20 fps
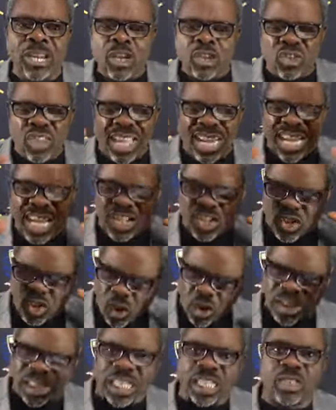so that it
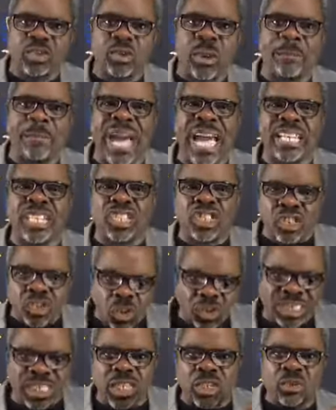touches your mind, it
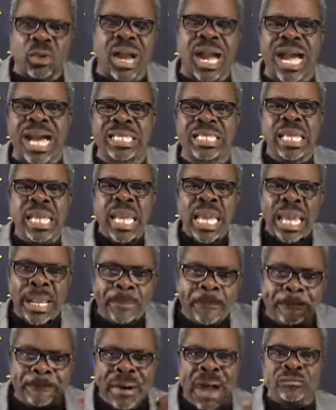touches your heart,
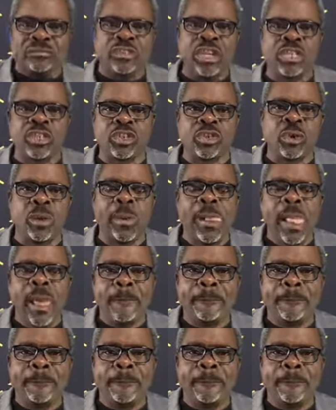it buffets you.